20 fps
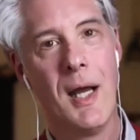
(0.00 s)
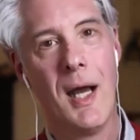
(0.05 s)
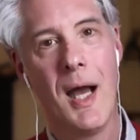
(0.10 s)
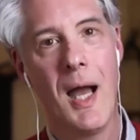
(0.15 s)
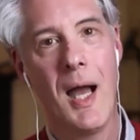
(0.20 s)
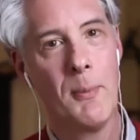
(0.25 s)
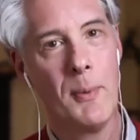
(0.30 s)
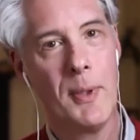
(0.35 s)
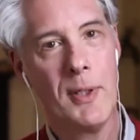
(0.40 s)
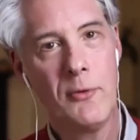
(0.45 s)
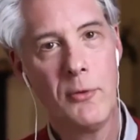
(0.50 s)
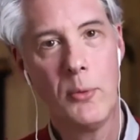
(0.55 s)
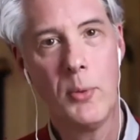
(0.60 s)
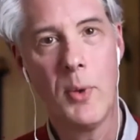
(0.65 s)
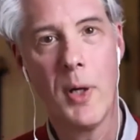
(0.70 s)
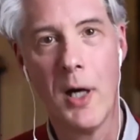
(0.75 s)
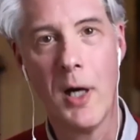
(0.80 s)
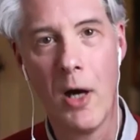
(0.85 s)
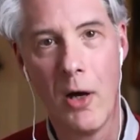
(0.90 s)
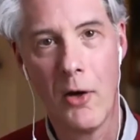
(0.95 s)
I went to
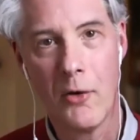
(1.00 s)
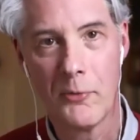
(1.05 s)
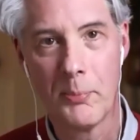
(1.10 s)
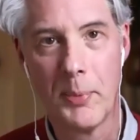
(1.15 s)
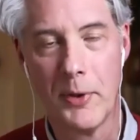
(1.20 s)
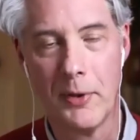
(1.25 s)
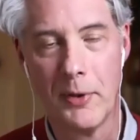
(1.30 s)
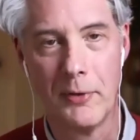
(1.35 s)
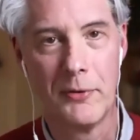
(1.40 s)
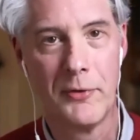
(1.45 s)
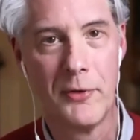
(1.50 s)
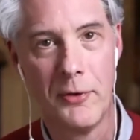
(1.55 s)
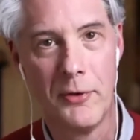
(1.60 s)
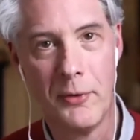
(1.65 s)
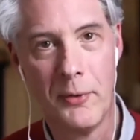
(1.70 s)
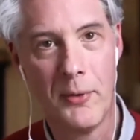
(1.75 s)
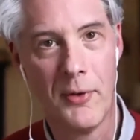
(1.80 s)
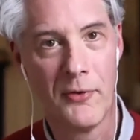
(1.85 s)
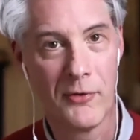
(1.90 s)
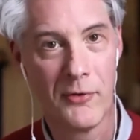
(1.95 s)
a hospital to
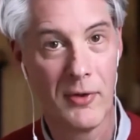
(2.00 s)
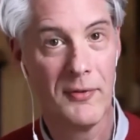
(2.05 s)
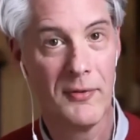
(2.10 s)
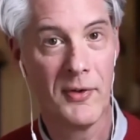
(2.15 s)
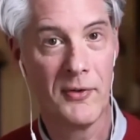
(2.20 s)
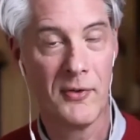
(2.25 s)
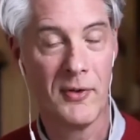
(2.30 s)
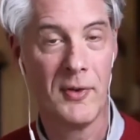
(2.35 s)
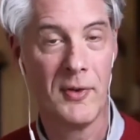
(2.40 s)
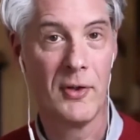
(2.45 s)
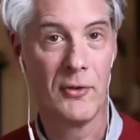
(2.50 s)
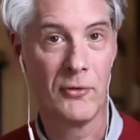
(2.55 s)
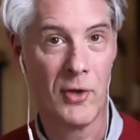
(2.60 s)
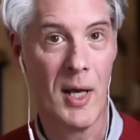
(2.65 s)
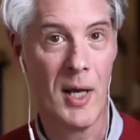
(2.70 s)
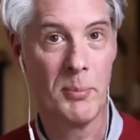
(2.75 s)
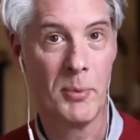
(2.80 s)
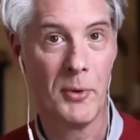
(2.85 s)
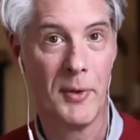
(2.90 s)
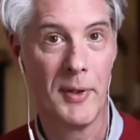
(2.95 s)
do the service in the
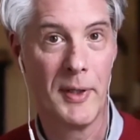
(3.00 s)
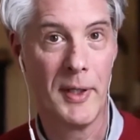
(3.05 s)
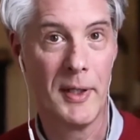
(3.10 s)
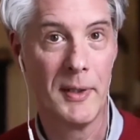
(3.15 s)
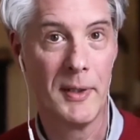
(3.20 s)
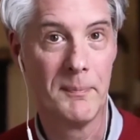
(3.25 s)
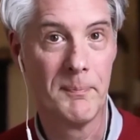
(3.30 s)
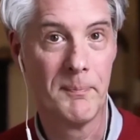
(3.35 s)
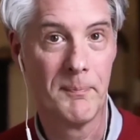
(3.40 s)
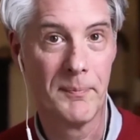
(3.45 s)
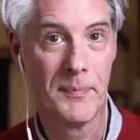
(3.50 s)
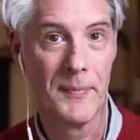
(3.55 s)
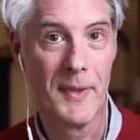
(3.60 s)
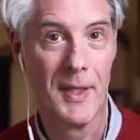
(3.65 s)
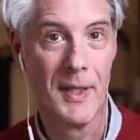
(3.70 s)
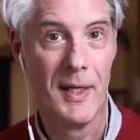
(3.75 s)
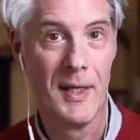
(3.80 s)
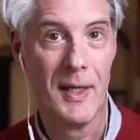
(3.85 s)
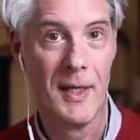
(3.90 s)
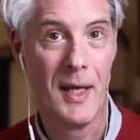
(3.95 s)
chapel there,
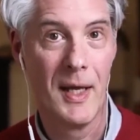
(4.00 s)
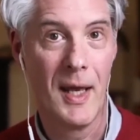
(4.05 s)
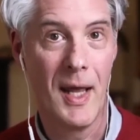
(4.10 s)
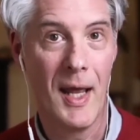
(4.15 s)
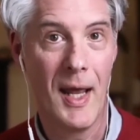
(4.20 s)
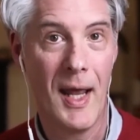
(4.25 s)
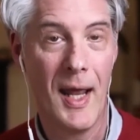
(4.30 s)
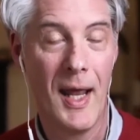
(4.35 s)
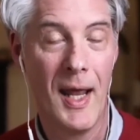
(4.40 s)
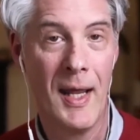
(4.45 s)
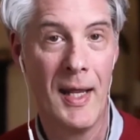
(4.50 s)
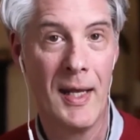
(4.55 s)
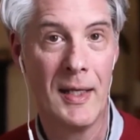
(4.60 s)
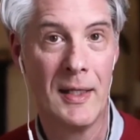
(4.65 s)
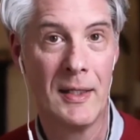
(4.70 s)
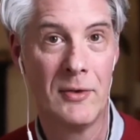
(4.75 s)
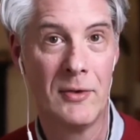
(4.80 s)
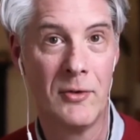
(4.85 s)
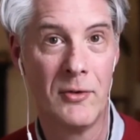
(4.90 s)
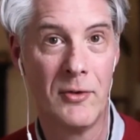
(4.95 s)

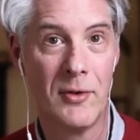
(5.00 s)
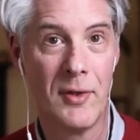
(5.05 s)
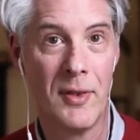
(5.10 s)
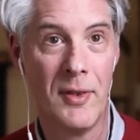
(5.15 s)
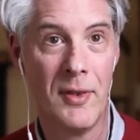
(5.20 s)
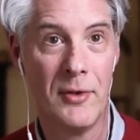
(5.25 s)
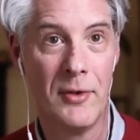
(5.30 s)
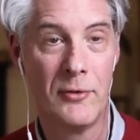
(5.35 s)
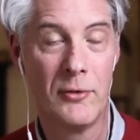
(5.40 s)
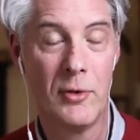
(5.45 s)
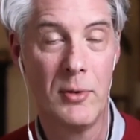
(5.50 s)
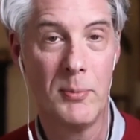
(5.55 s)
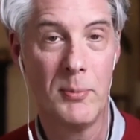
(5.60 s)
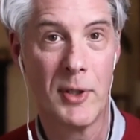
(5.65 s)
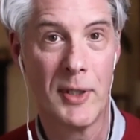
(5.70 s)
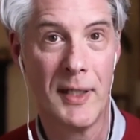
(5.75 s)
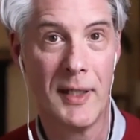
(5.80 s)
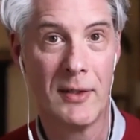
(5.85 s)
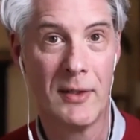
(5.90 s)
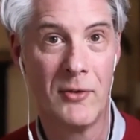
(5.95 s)
and the tumor
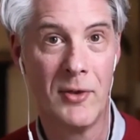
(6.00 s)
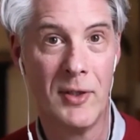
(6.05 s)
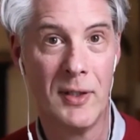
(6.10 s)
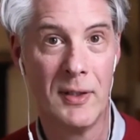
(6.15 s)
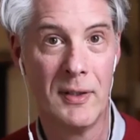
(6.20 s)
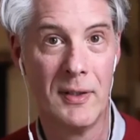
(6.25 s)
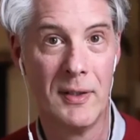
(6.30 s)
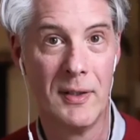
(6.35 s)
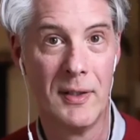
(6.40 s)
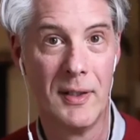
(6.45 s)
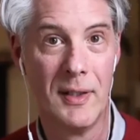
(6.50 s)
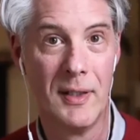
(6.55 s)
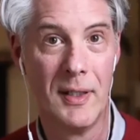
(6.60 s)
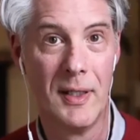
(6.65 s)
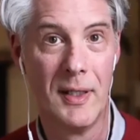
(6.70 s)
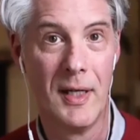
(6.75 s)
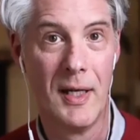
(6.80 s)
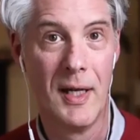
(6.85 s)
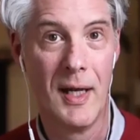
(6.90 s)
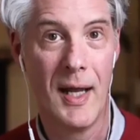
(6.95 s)
kicked in.
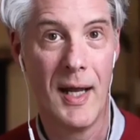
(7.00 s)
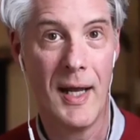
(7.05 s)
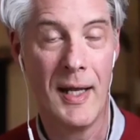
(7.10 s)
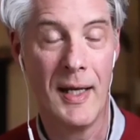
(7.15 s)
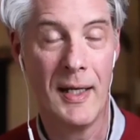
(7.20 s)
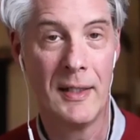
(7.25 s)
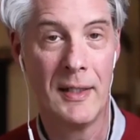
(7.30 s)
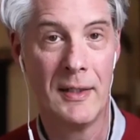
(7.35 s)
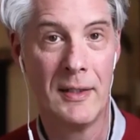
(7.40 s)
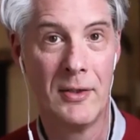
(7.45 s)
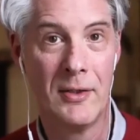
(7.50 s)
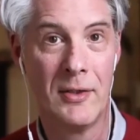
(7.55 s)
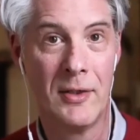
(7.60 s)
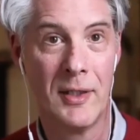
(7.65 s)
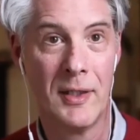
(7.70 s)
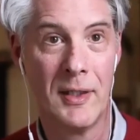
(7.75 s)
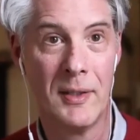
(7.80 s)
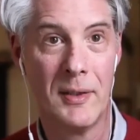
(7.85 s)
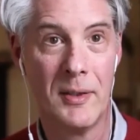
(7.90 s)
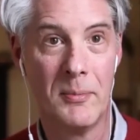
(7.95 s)
And
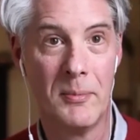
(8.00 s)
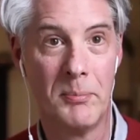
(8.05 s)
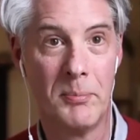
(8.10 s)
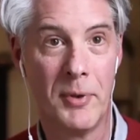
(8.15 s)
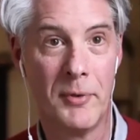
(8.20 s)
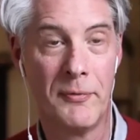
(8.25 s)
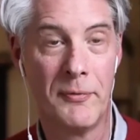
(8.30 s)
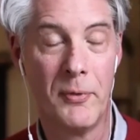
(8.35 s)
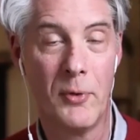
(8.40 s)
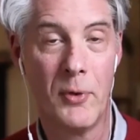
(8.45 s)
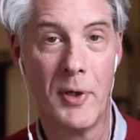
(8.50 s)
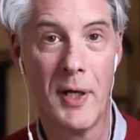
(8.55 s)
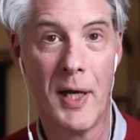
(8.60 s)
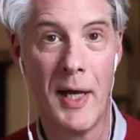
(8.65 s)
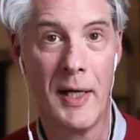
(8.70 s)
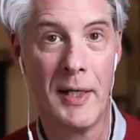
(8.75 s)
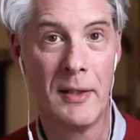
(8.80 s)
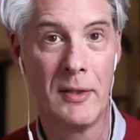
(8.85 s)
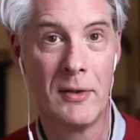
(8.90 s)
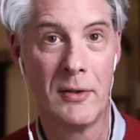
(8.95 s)
before
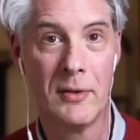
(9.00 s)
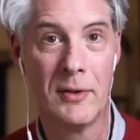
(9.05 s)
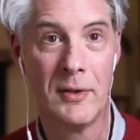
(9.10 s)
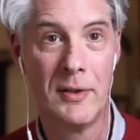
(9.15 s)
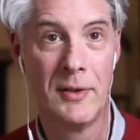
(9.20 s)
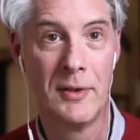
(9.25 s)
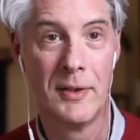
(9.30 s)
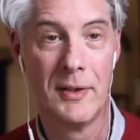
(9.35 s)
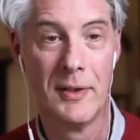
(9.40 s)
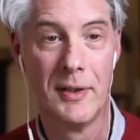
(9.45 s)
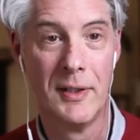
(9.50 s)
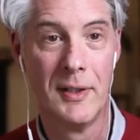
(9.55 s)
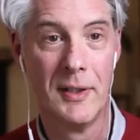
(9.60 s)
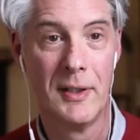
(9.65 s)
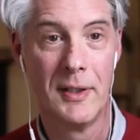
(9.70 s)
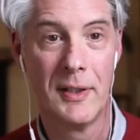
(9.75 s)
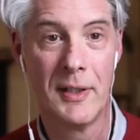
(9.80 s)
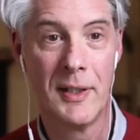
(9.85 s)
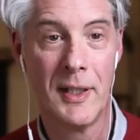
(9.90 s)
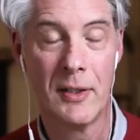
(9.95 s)
I could
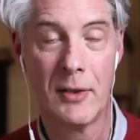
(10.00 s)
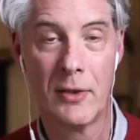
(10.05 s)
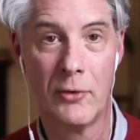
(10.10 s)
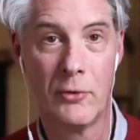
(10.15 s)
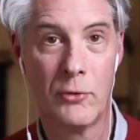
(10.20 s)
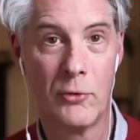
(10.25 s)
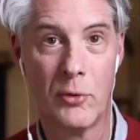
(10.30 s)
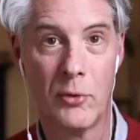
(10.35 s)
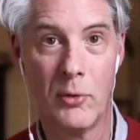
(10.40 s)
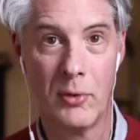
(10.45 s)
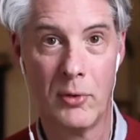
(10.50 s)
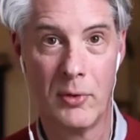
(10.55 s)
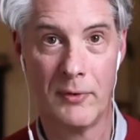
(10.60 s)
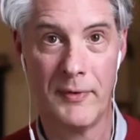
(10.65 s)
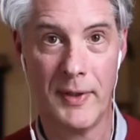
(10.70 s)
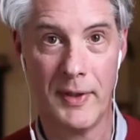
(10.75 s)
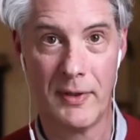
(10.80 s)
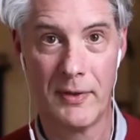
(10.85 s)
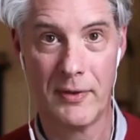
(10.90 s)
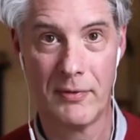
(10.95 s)
get a control of
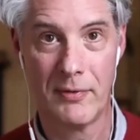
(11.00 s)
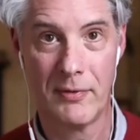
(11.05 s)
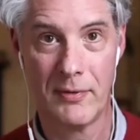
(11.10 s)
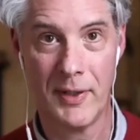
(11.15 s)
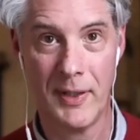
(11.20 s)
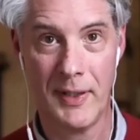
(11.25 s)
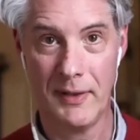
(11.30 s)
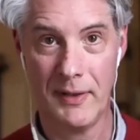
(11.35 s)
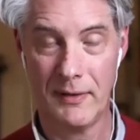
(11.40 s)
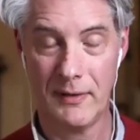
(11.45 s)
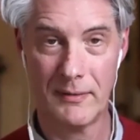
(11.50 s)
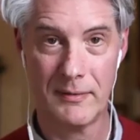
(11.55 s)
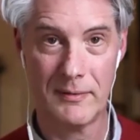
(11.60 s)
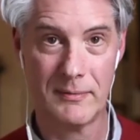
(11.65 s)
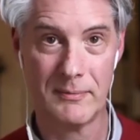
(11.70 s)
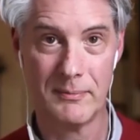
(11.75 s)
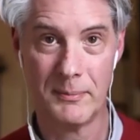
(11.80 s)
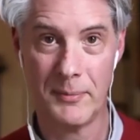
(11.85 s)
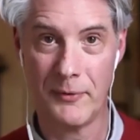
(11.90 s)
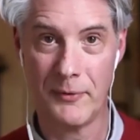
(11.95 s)
it, right,
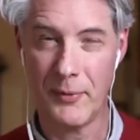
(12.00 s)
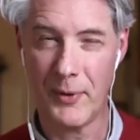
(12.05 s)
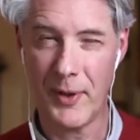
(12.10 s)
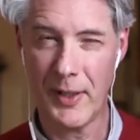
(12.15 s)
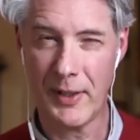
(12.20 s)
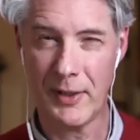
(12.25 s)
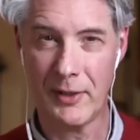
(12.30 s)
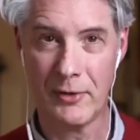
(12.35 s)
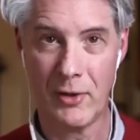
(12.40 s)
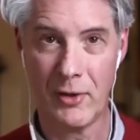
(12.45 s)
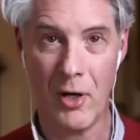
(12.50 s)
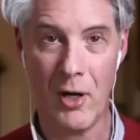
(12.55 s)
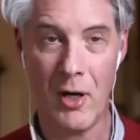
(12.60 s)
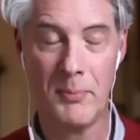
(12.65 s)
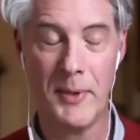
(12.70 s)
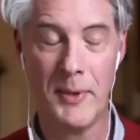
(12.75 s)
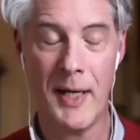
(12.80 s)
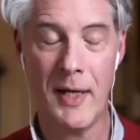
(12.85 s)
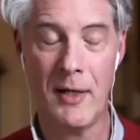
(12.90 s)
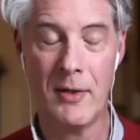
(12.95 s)
before I could
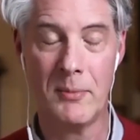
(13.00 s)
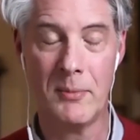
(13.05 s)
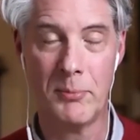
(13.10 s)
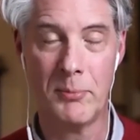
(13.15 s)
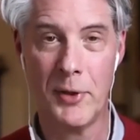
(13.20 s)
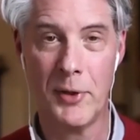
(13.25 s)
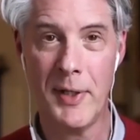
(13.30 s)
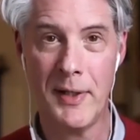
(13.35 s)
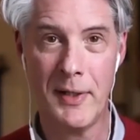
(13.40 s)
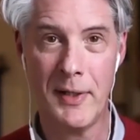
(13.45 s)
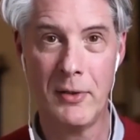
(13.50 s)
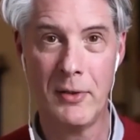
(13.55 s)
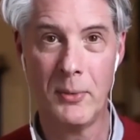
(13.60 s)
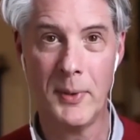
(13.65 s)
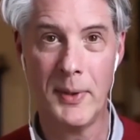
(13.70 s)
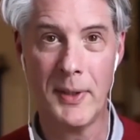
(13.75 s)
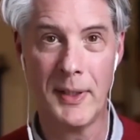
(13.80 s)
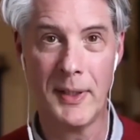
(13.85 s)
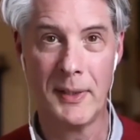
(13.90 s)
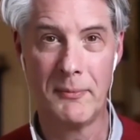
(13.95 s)
calm down and breathe into
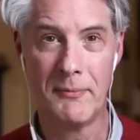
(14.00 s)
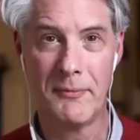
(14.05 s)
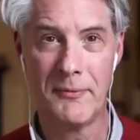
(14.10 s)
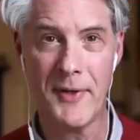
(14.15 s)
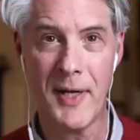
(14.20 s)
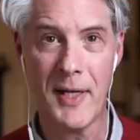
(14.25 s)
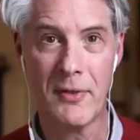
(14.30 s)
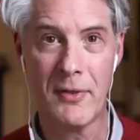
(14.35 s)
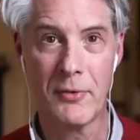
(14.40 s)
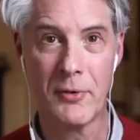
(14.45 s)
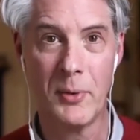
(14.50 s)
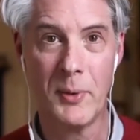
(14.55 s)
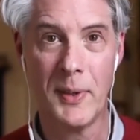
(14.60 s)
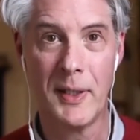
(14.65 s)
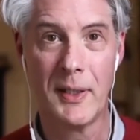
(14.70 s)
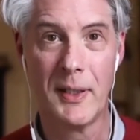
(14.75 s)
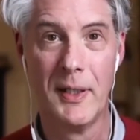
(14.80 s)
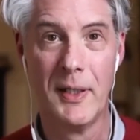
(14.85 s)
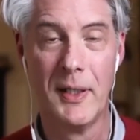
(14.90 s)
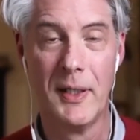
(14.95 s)
it and fight through it,